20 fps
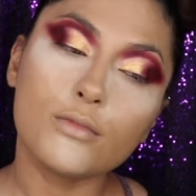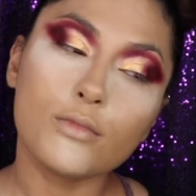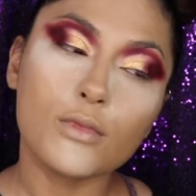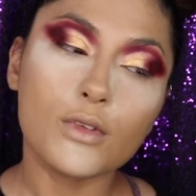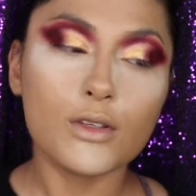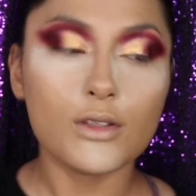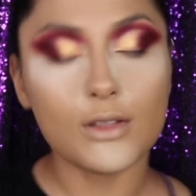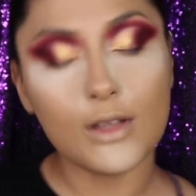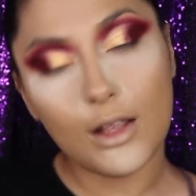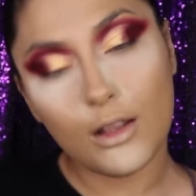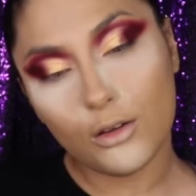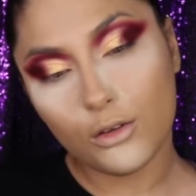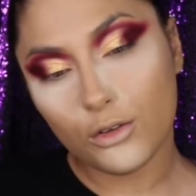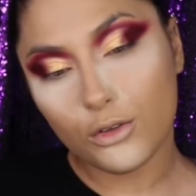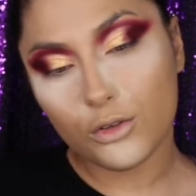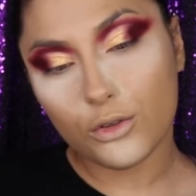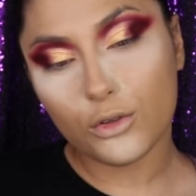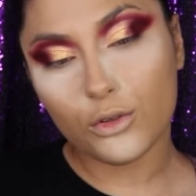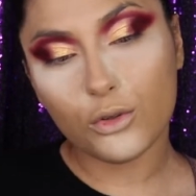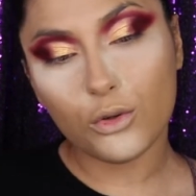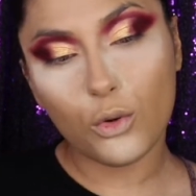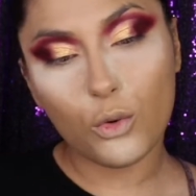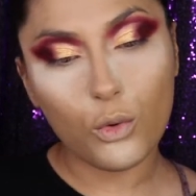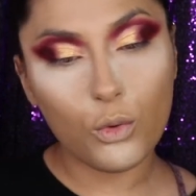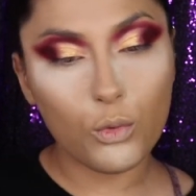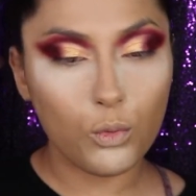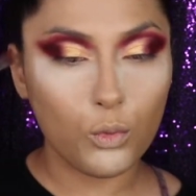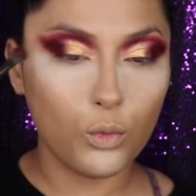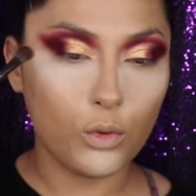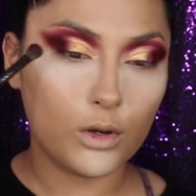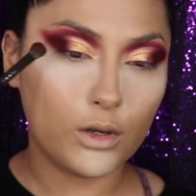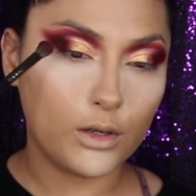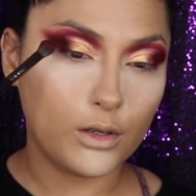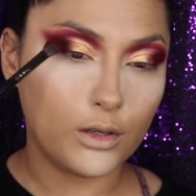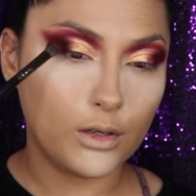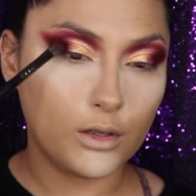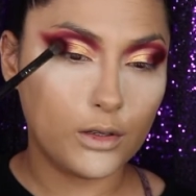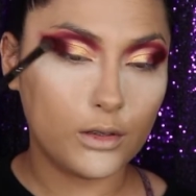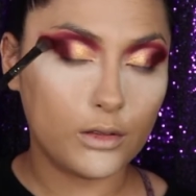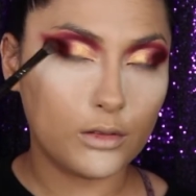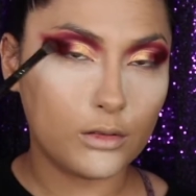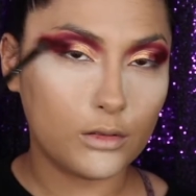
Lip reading: Does that look good or what?